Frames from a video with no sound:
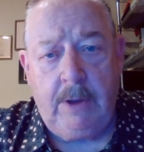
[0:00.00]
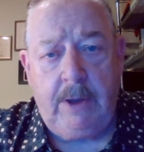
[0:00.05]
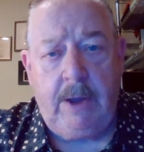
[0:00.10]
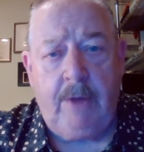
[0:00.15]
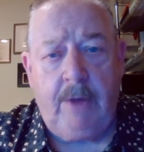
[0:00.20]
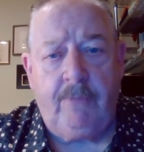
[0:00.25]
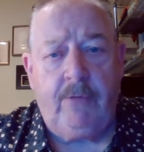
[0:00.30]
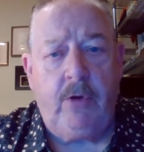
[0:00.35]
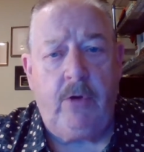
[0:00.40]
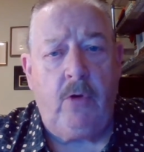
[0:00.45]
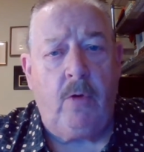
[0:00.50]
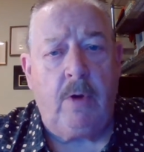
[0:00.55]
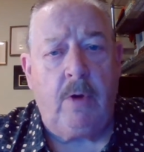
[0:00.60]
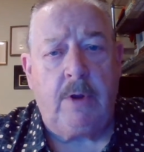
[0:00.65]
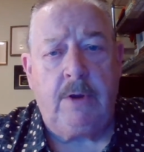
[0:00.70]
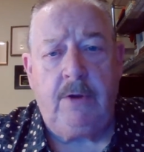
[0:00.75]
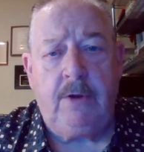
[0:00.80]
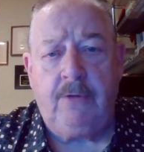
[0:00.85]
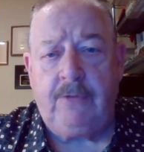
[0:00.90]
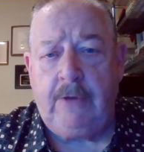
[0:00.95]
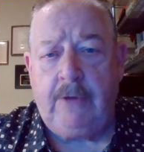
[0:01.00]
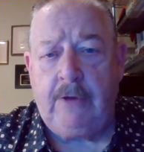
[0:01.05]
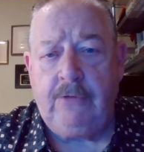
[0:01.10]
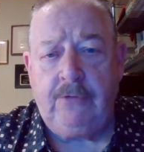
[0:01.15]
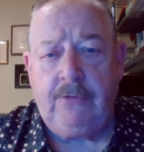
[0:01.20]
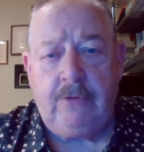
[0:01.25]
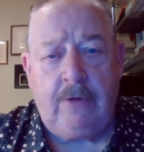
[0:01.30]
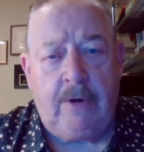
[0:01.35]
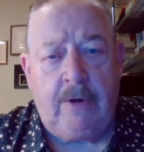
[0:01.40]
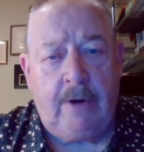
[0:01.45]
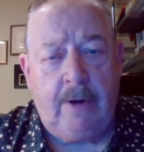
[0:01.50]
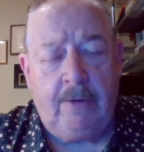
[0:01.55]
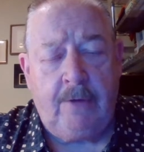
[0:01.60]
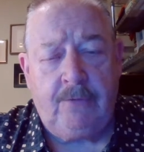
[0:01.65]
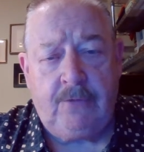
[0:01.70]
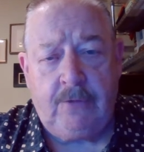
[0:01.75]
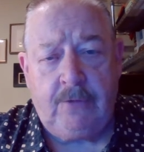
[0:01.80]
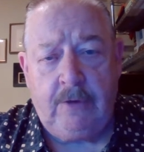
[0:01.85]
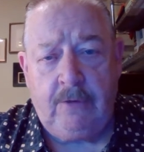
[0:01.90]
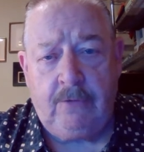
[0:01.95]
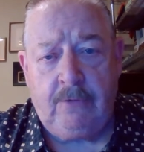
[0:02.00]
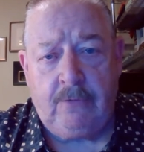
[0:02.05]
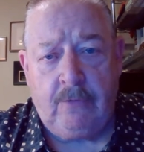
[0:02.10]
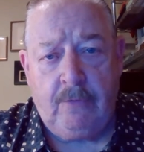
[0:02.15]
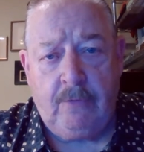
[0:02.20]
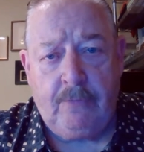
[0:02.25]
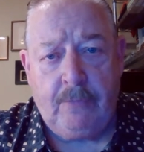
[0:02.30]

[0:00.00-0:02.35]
Every organization that I've seen so